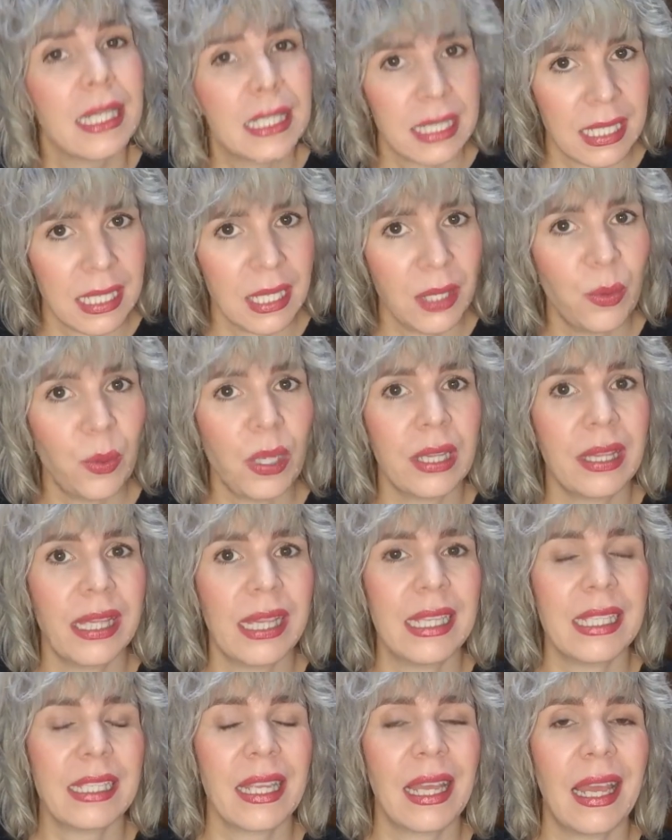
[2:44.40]
See what
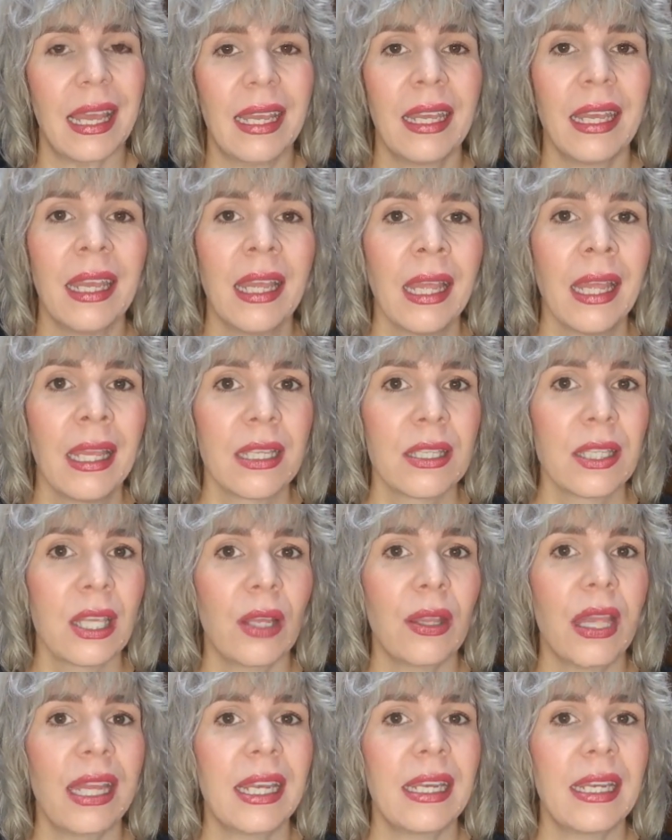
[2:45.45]
they say.
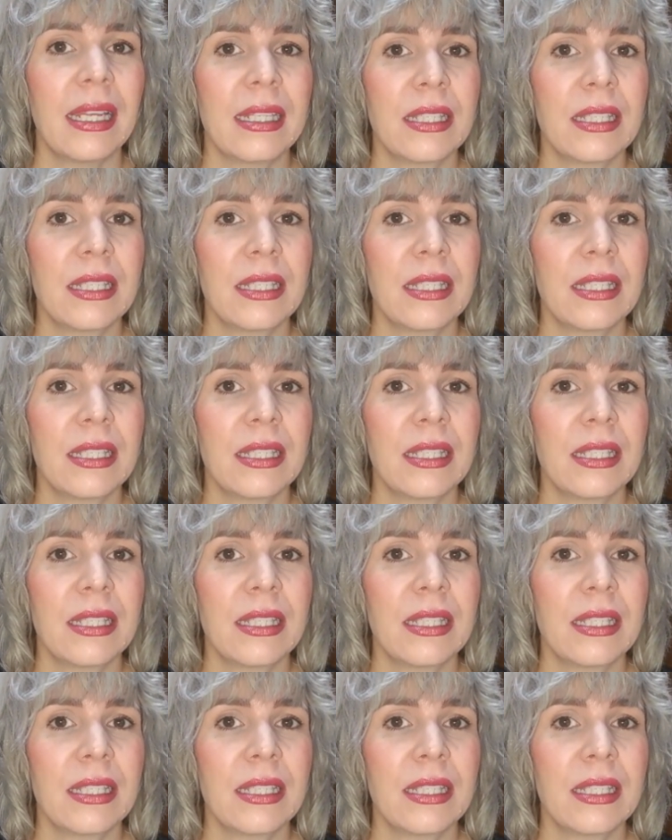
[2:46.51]
So then